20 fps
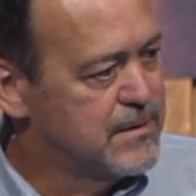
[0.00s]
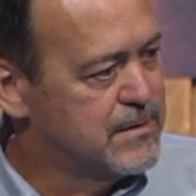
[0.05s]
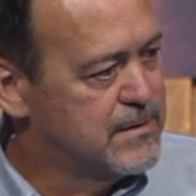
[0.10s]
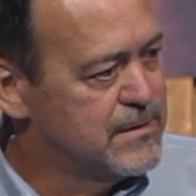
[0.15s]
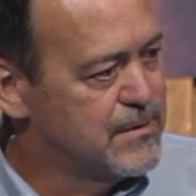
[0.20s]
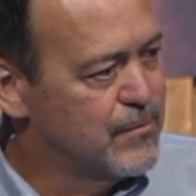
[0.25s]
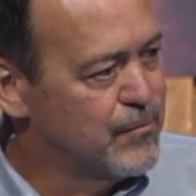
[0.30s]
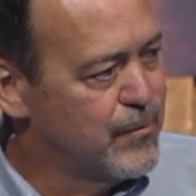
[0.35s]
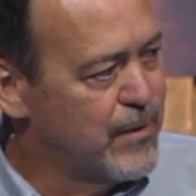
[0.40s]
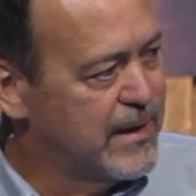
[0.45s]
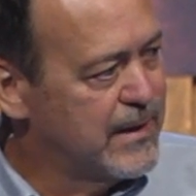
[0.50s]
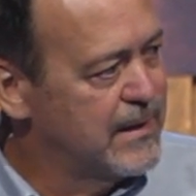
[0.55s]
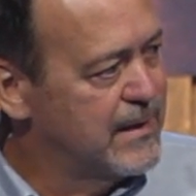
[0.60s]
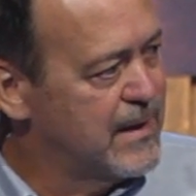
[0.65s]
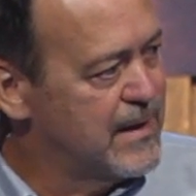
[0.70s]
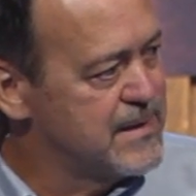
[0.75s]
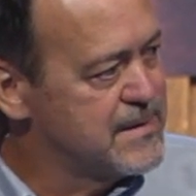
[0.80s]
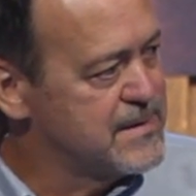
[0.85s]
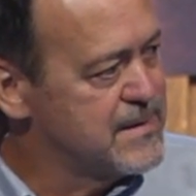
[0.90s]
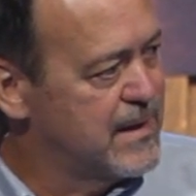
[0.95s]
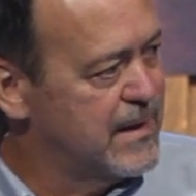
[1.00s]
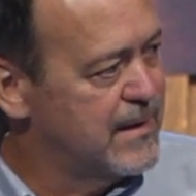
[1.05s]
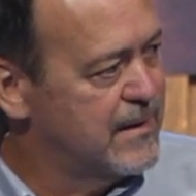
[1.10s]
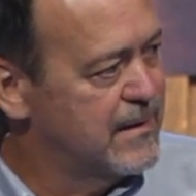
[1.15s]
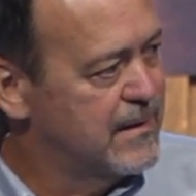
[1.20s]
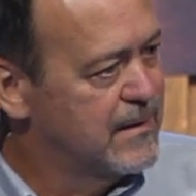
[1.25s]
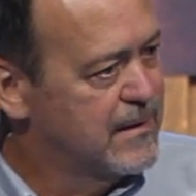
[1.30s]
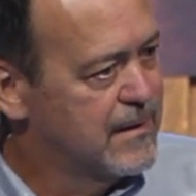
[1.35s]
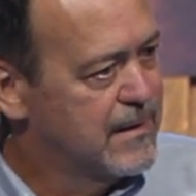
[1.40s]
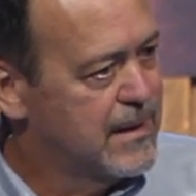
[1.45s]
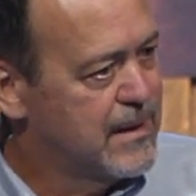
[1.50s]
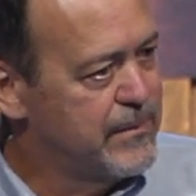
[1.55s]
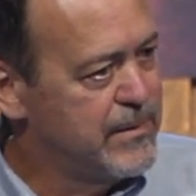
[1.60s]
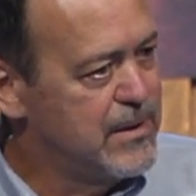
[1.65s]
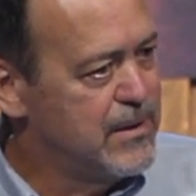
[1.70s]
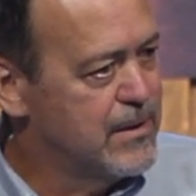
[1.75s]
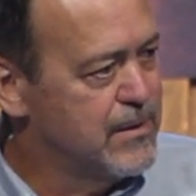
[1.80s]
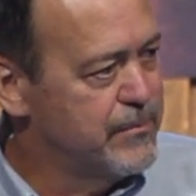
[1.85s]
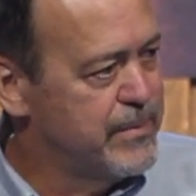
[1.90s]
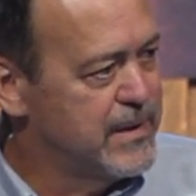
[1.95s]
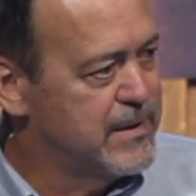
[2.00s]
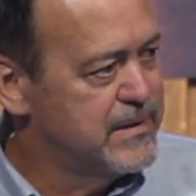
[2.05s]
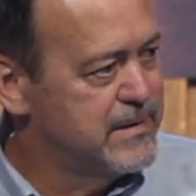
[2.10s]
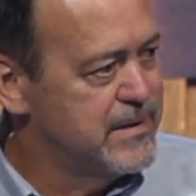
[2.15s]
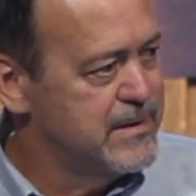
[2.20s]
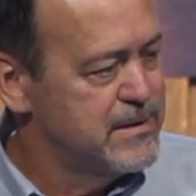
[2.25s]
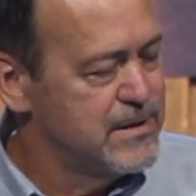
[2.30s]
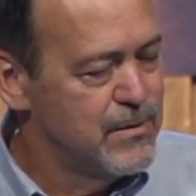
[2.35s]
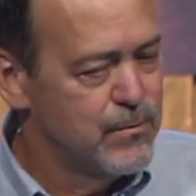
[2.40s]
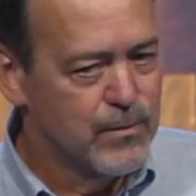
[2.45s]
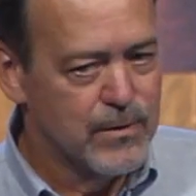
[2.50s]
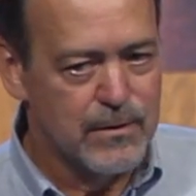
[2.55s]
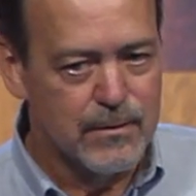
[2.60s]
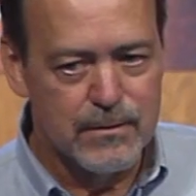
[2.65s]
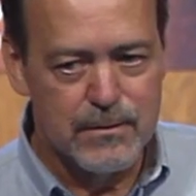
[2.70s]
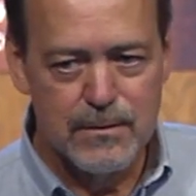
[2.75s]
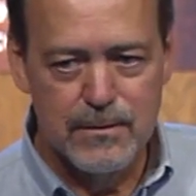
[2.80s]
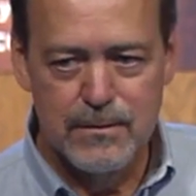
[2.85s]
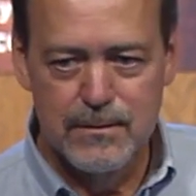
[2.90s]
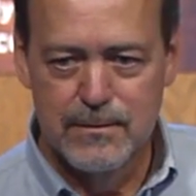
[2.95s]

To recognize that? You could be at Disney World.